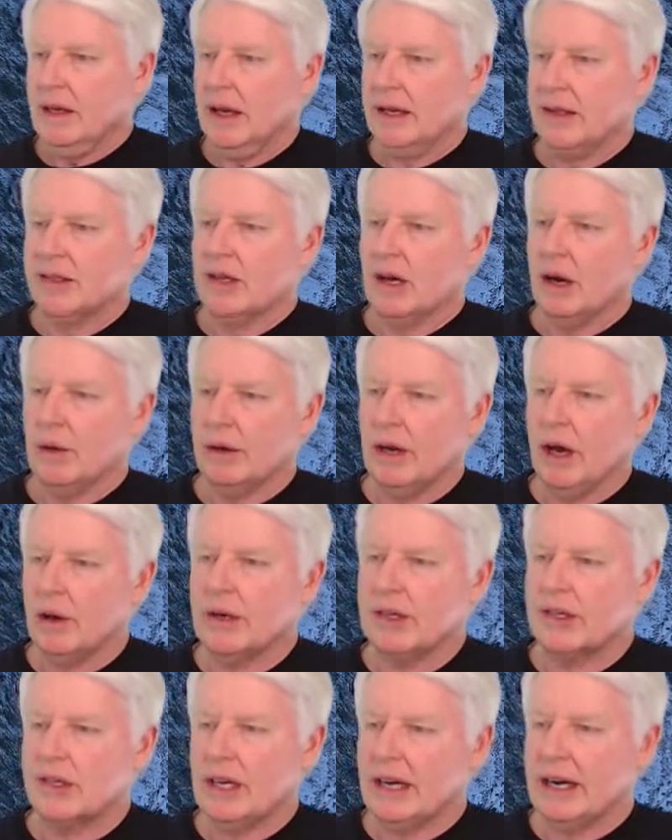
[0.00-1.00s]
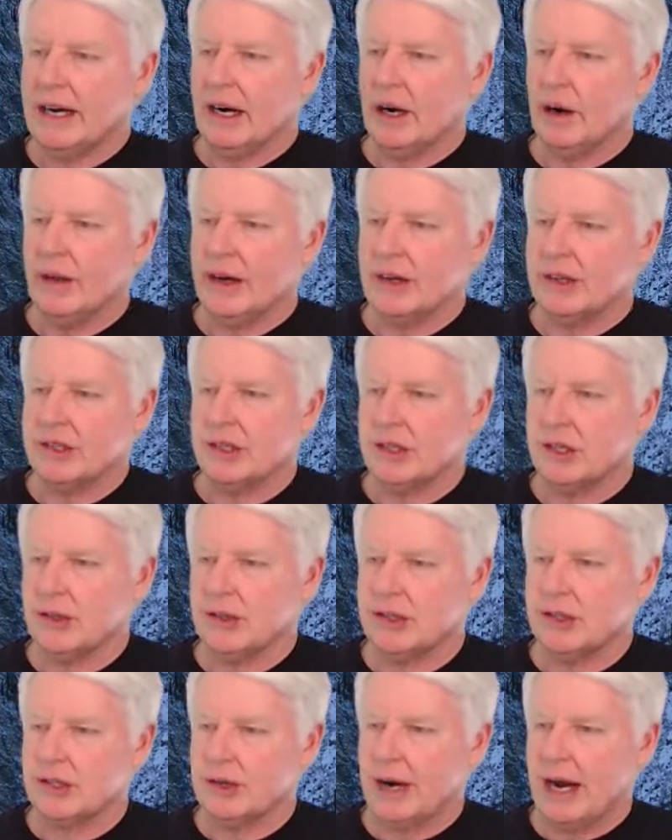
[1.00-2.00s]
And so notice here, there's two
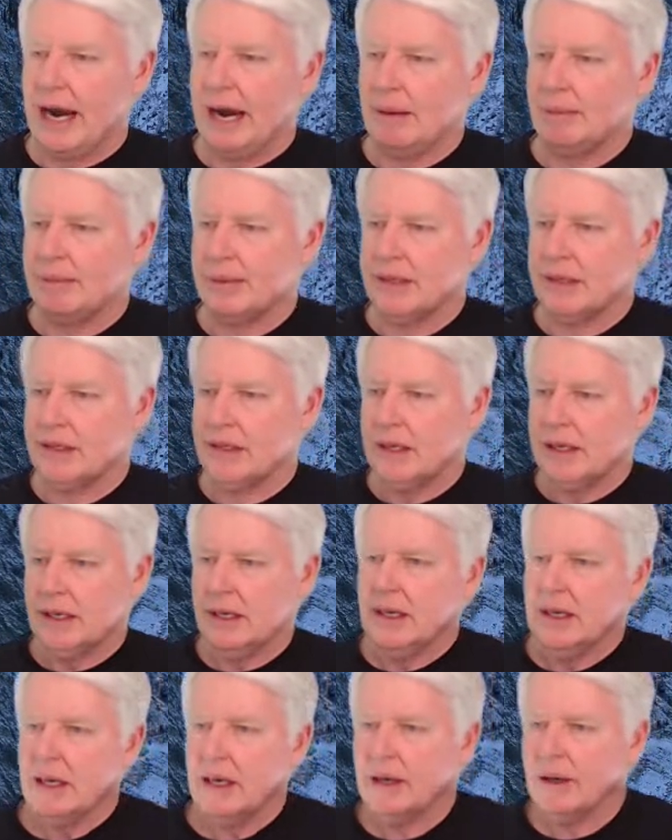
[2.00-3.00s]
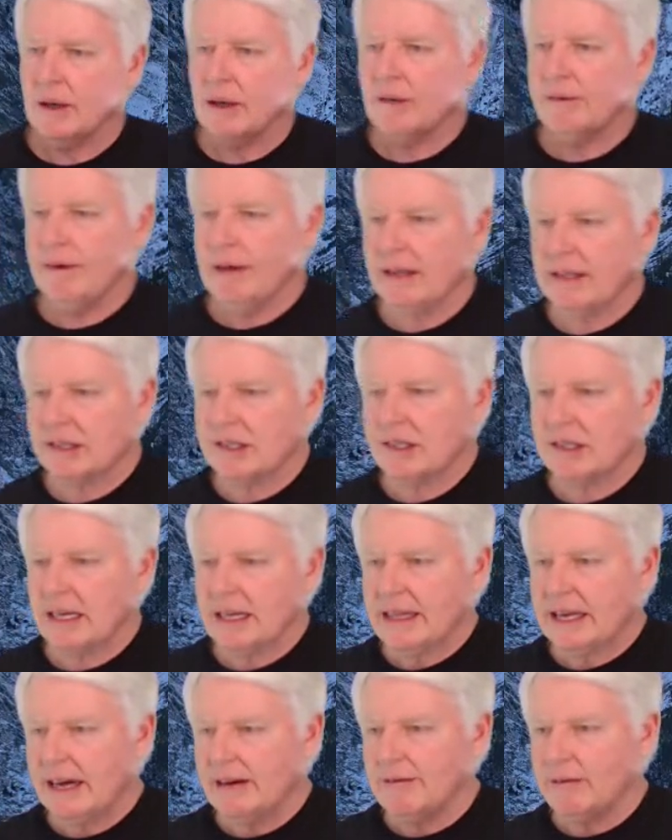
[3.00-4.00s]
straps. I don't know if you can
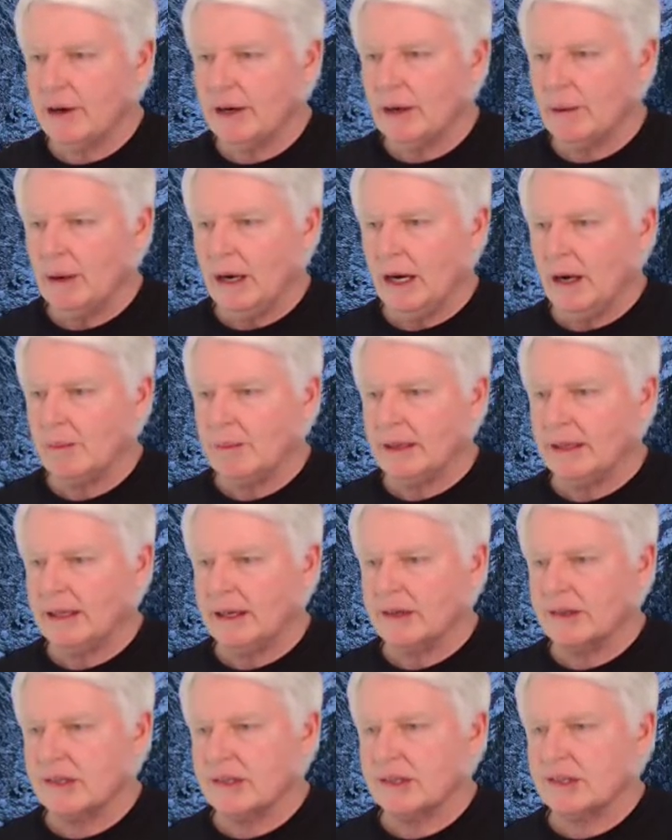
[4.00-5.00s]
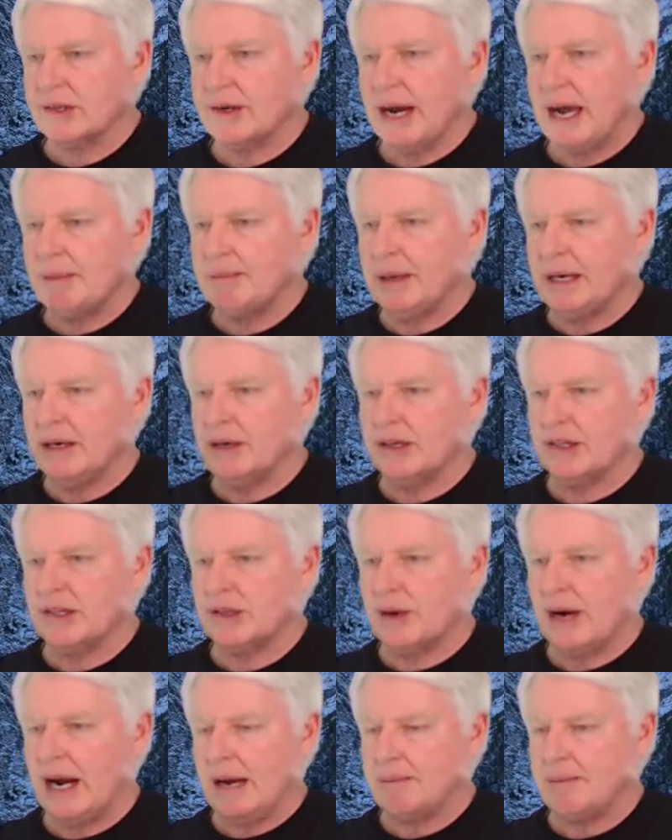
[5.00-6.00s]
see that very well, but there's a strap here, a
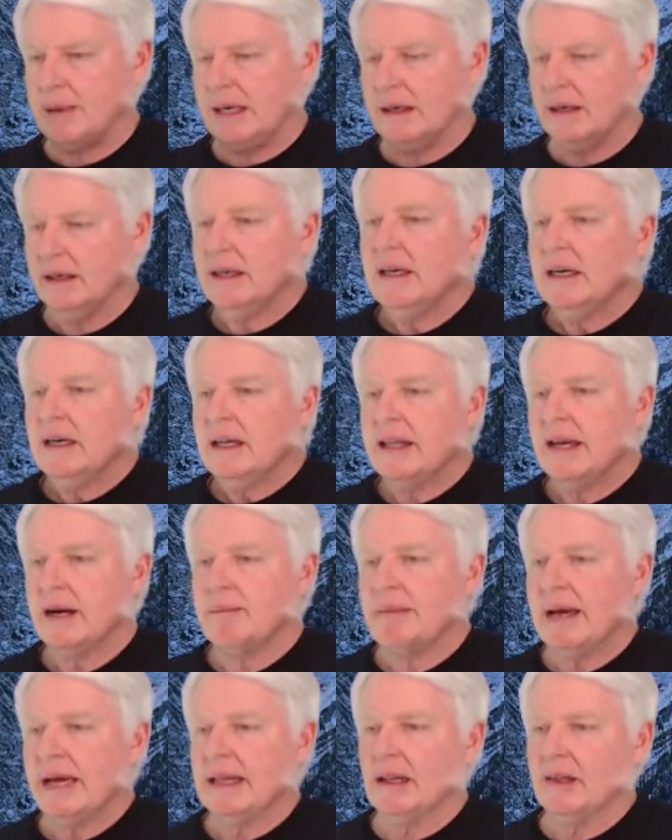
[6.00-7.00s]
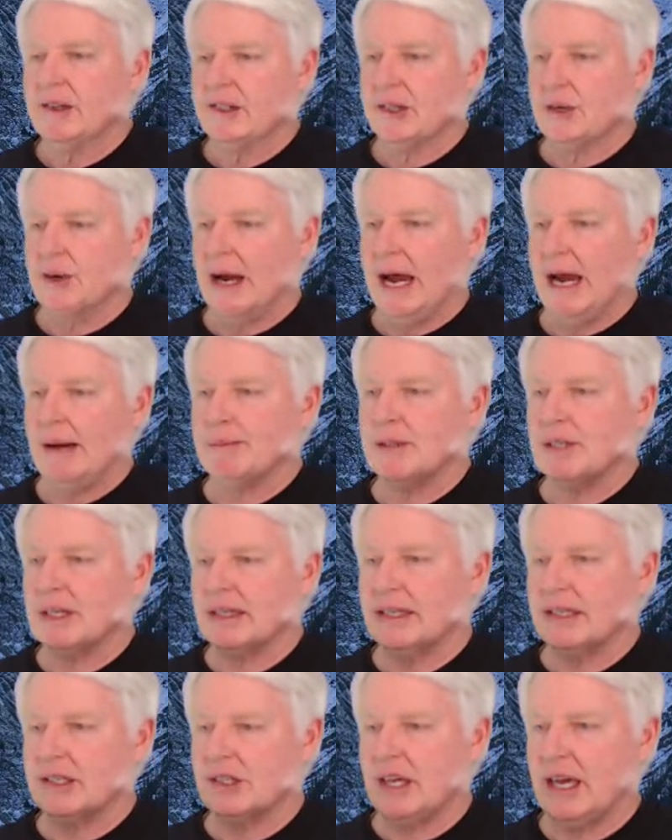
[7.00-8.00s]
strap here. They're metal straps
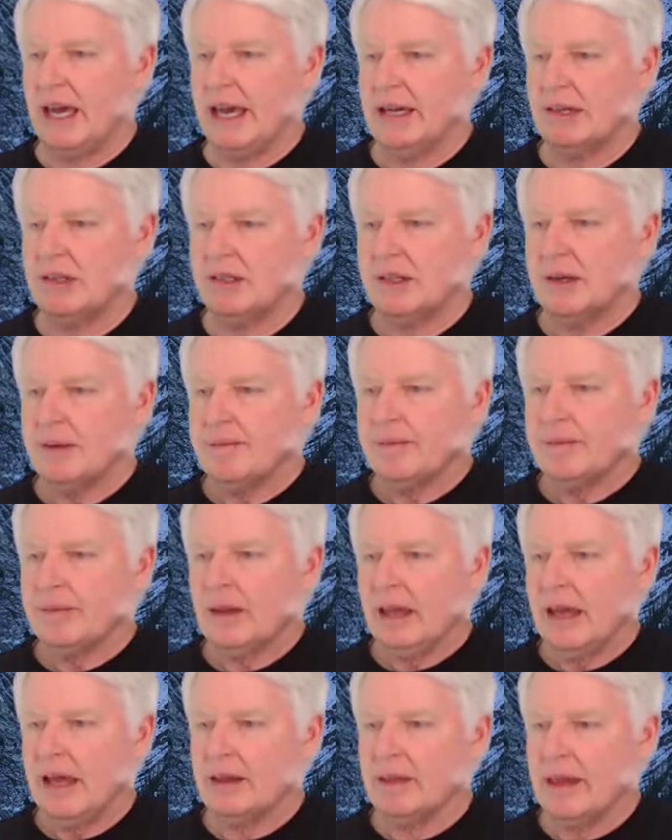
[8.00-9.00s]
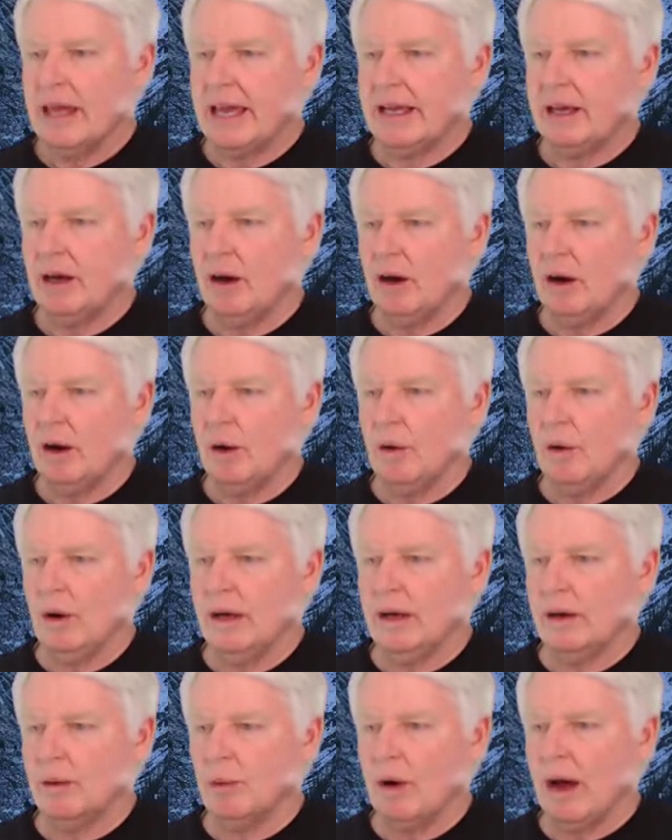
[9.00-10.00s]
in this case, and they
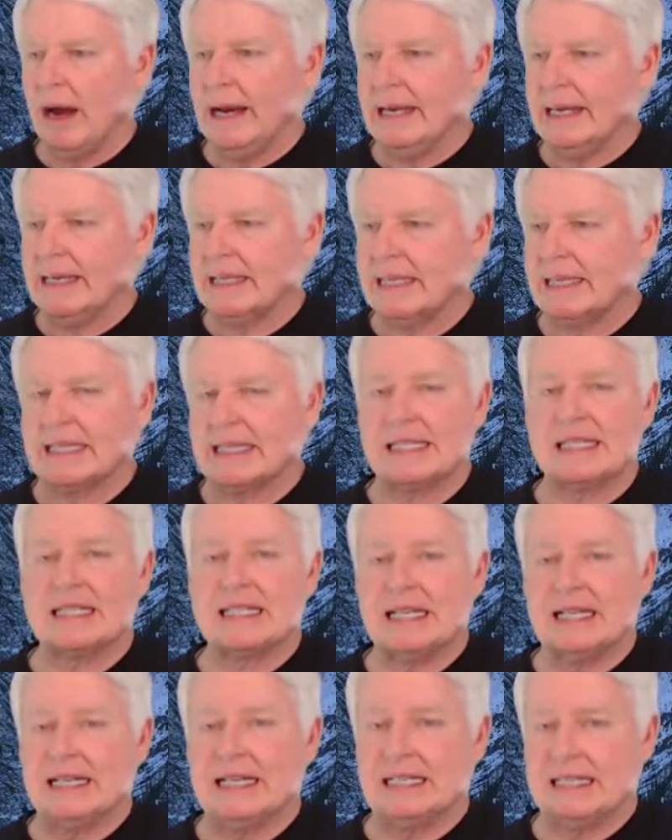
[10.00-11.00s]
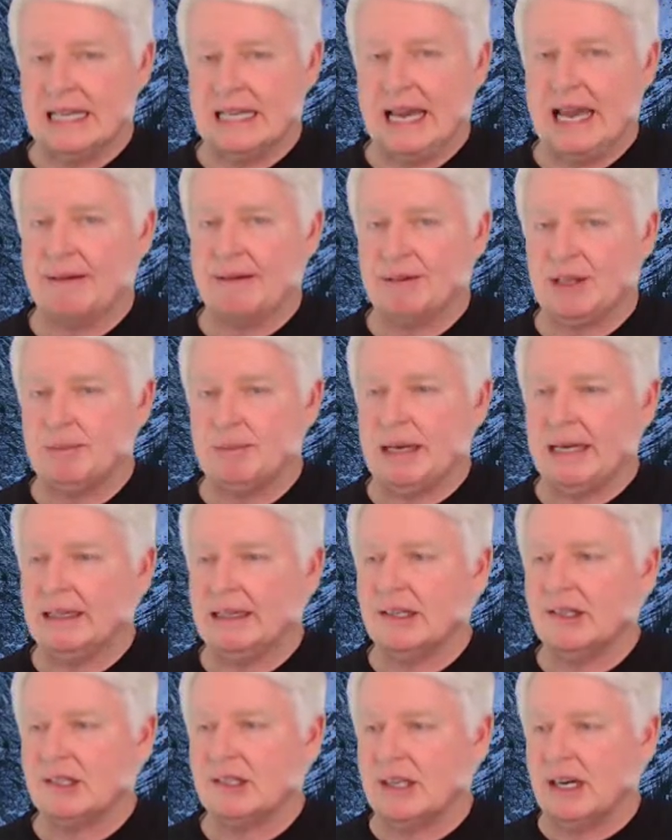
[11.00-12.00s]
go right into the studs. They have to be
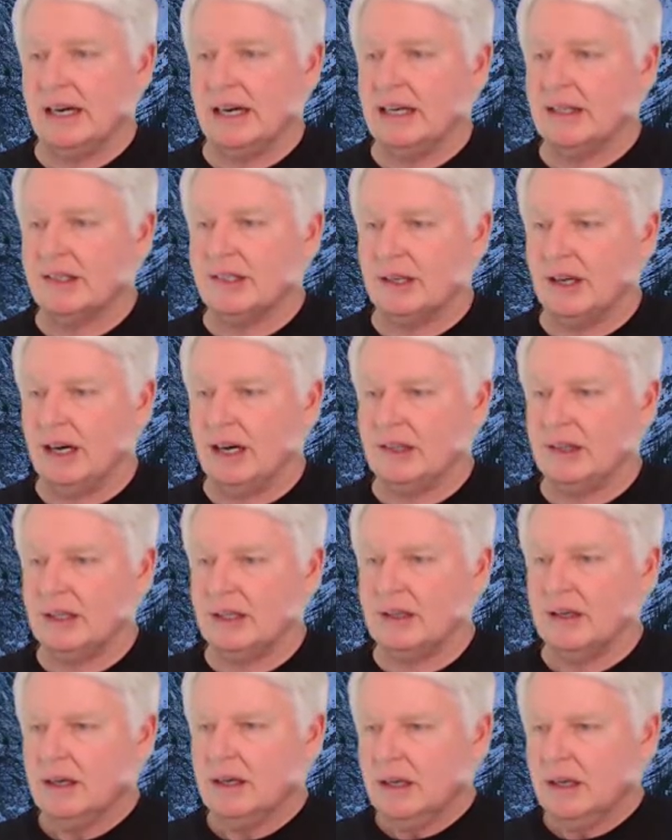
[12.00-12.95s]
in the studs, not